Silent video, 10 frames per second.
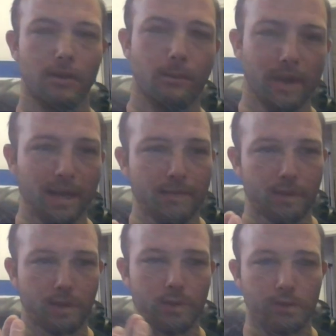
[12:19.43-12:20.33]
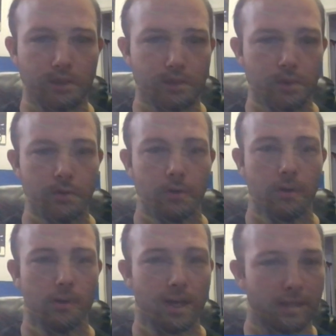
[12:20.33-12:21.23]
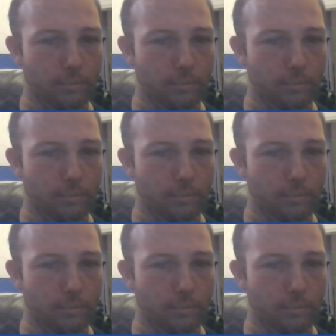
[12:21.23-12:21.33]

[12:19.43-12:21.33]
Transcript: whatever you delivered, like